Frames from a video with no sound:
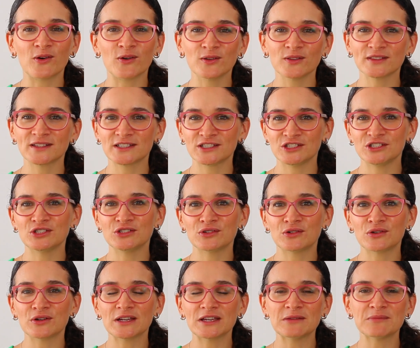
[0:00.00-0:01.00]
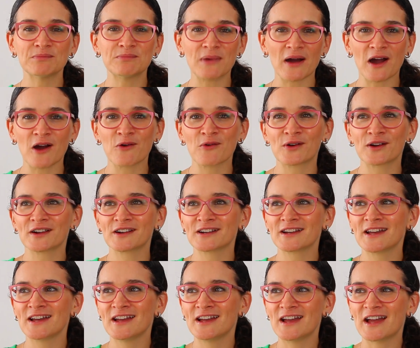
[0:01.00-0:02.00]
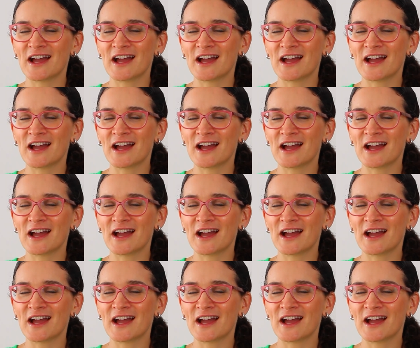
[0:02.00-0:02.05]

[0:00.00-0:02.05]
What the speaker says: all the new empowered